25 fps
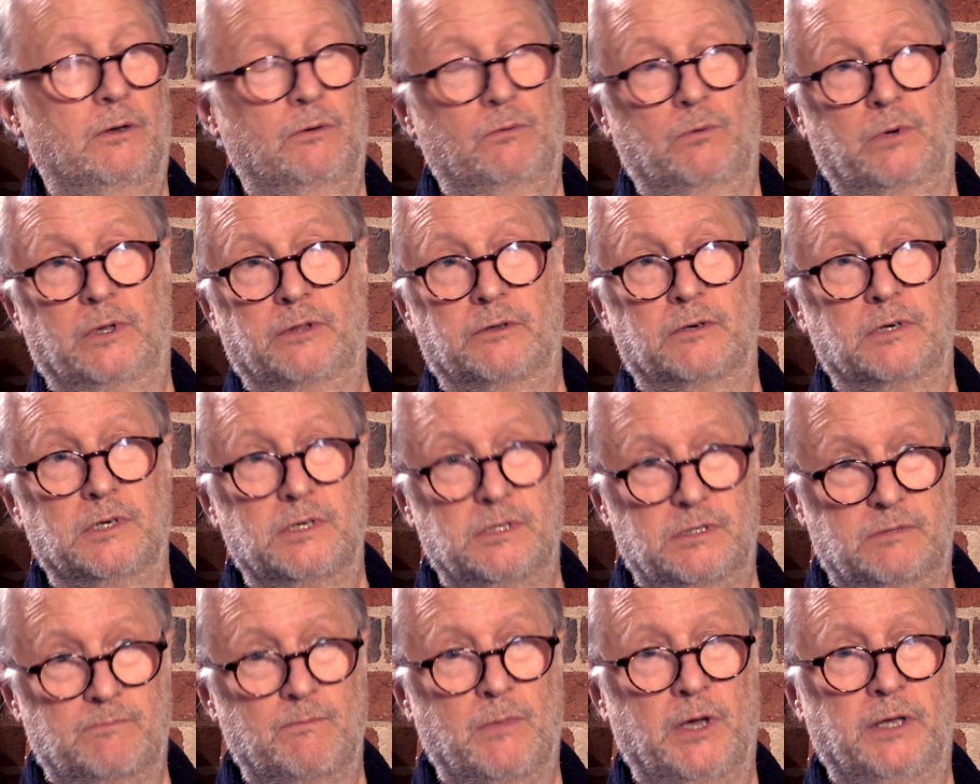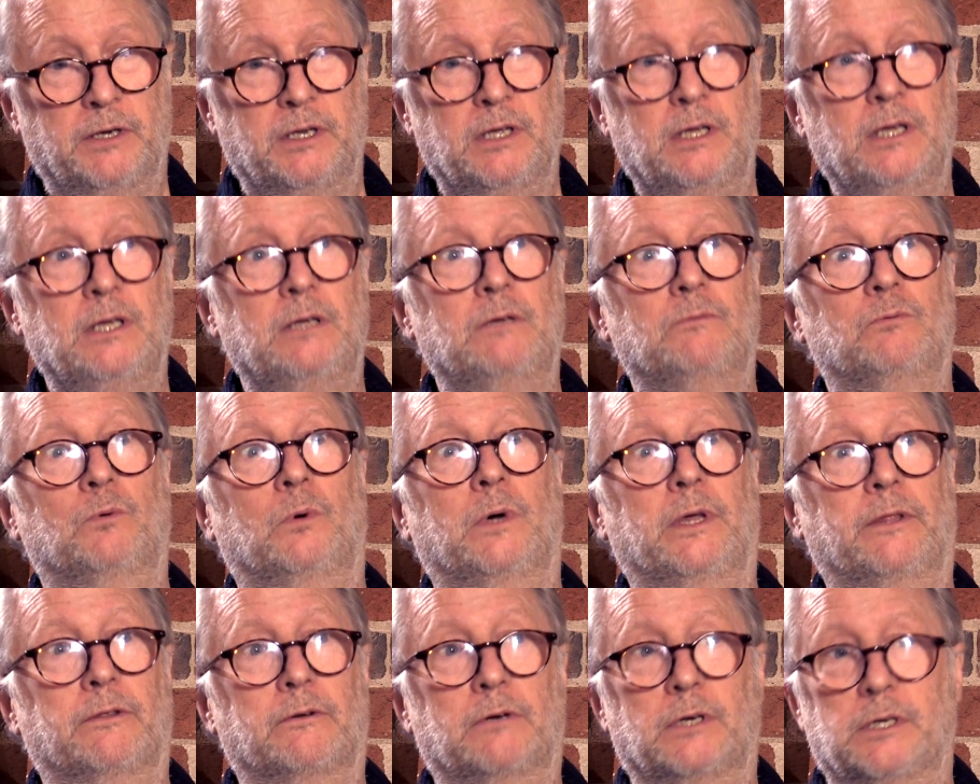whether it's money,
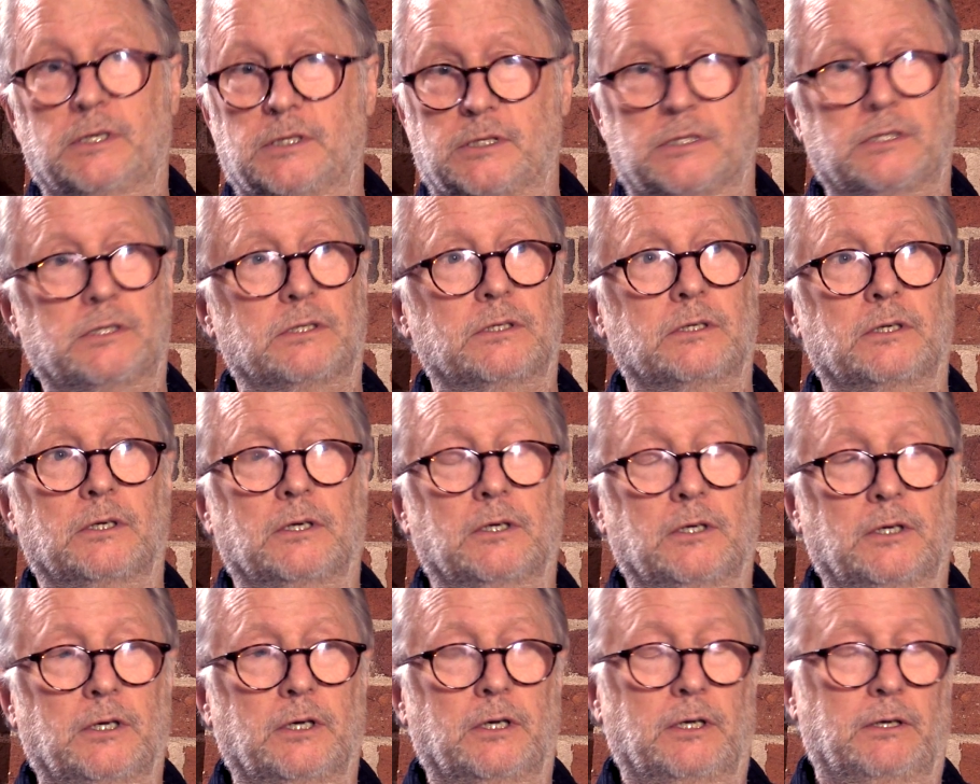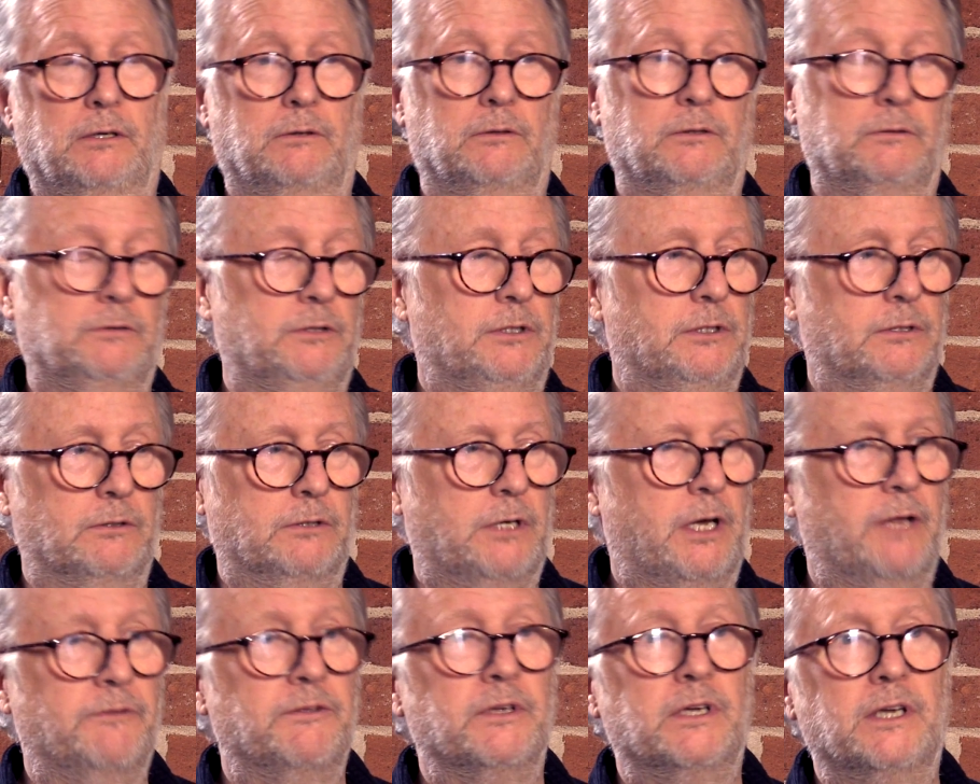whether it's your
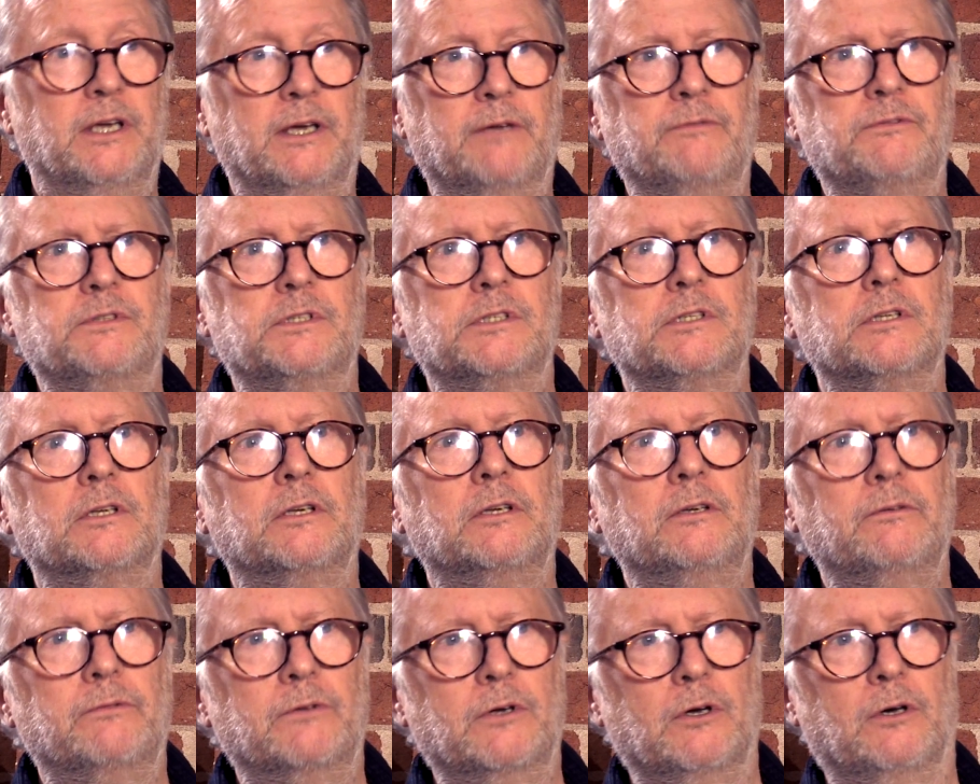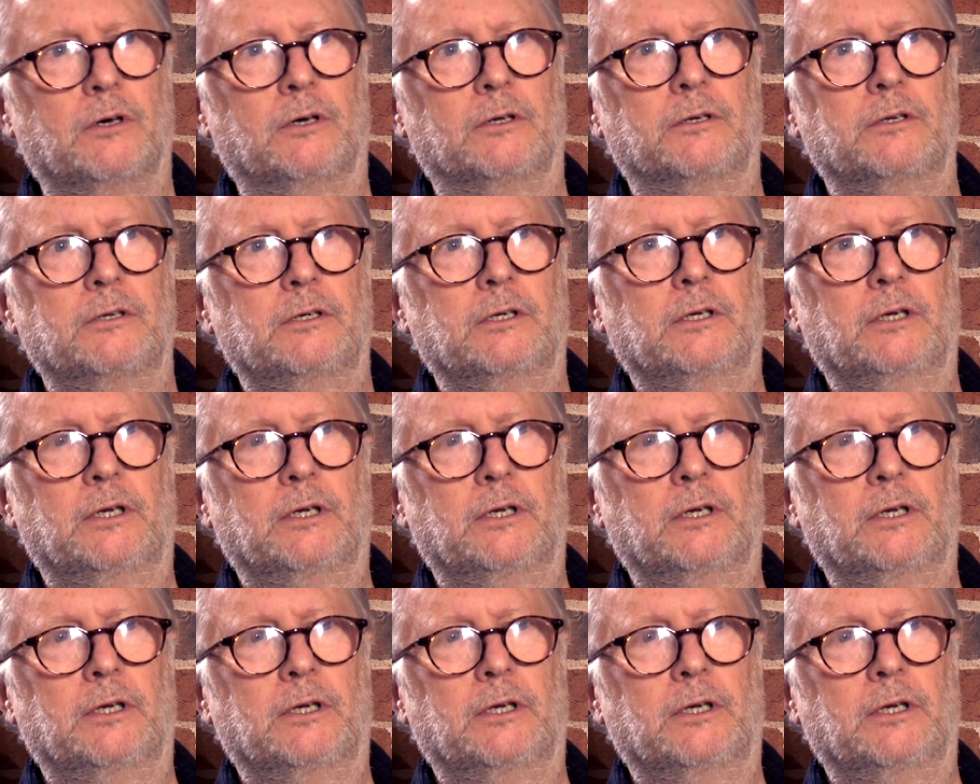other gifts that you've got.